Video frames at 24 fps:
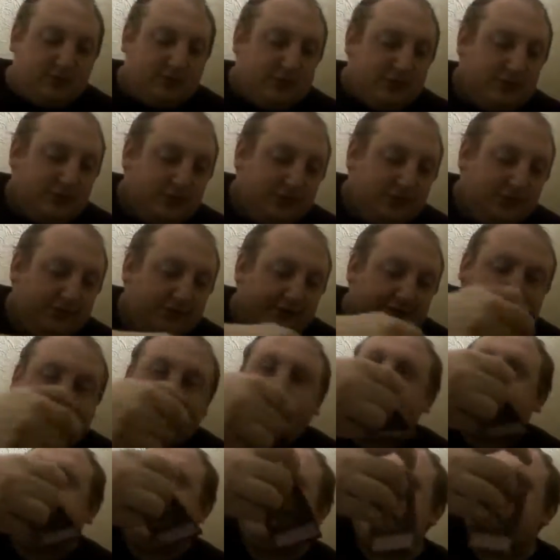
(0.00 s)
Raigeki
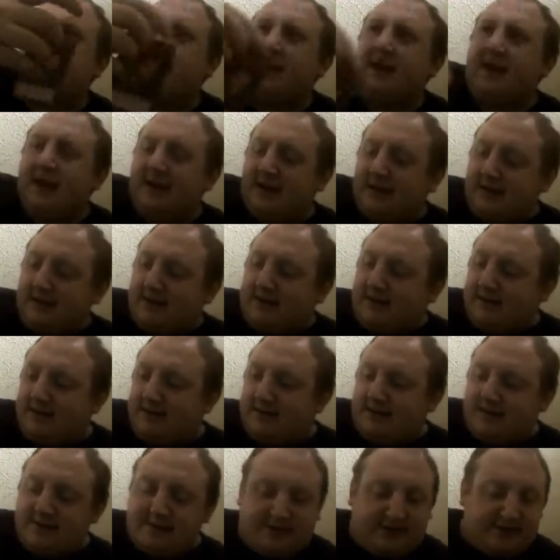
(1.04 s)
Break,
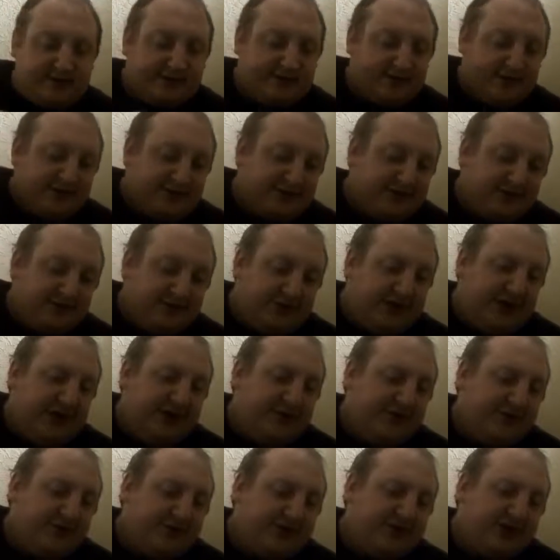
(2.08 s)
Dust Tornado,
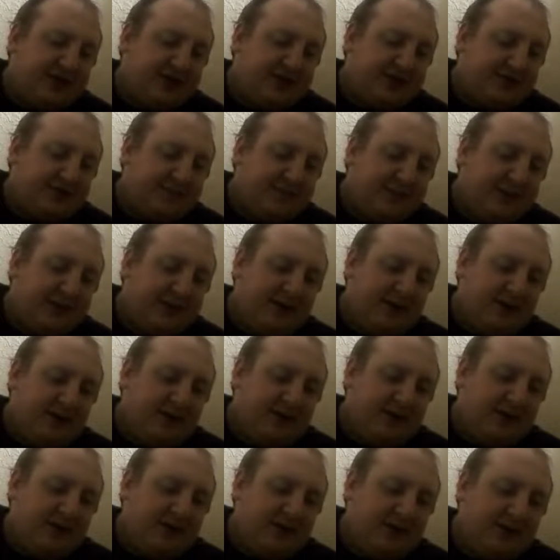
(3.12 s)
Shadow Spell,
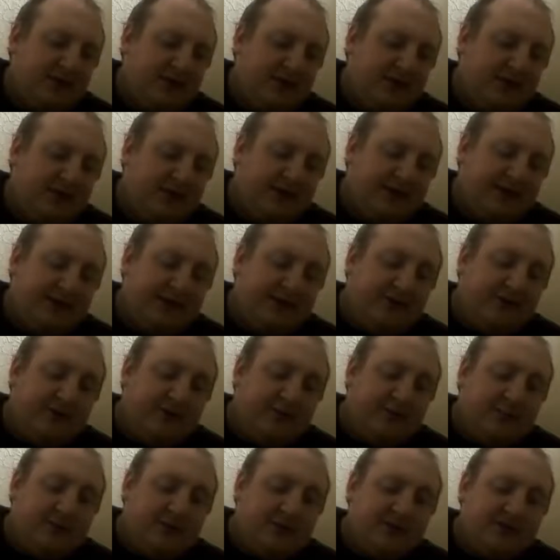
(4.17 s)
a hero
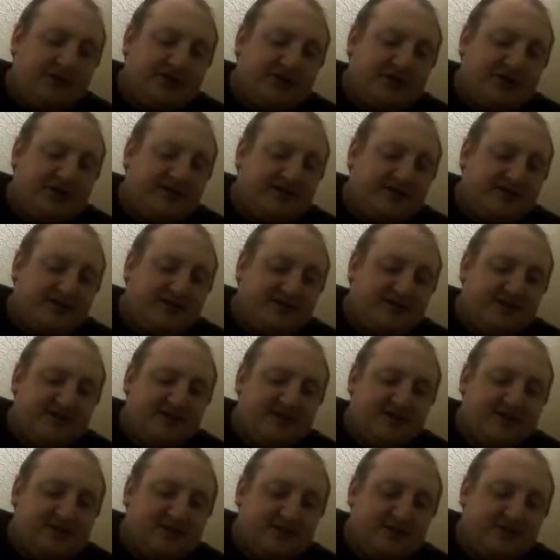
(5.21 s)
emerges.
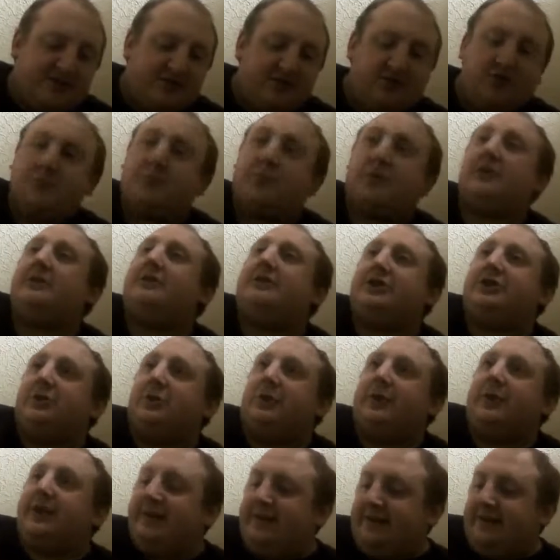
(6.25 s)
No point showing you
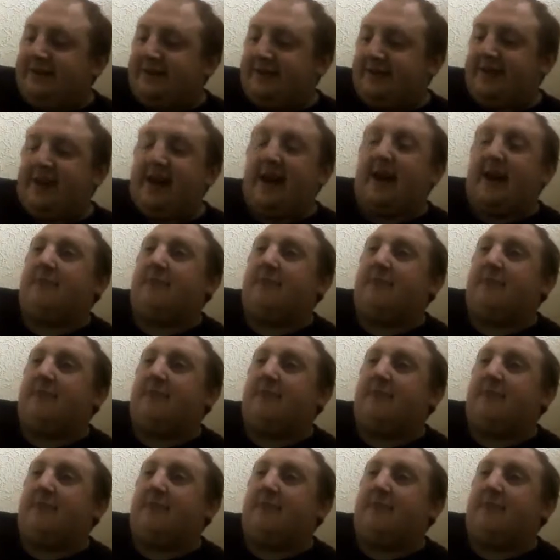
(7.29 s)
these in the camera,